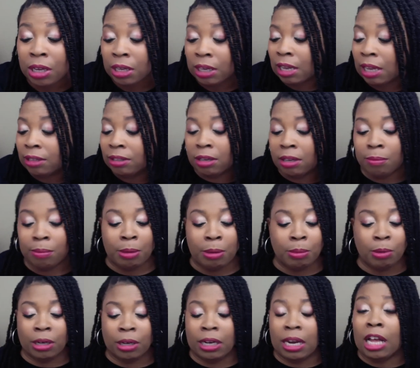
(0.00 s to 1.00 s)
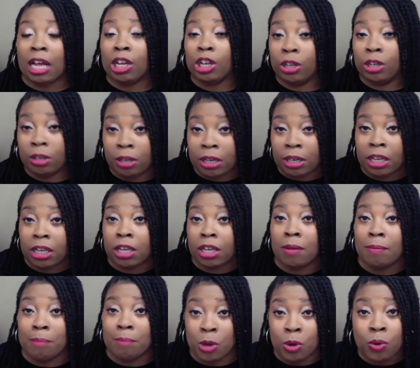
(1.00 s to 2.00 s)
Now, some people are not good at
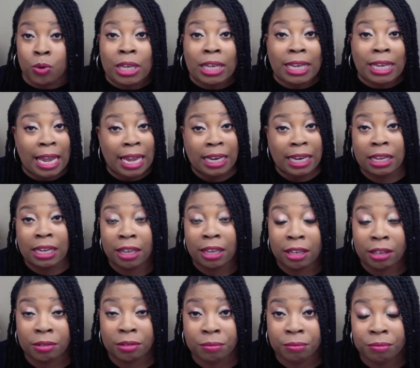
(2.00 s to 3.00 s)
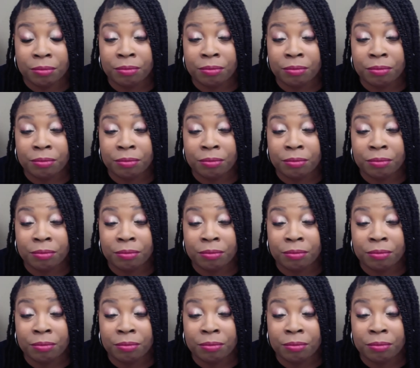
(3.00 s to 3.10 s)
communicating it.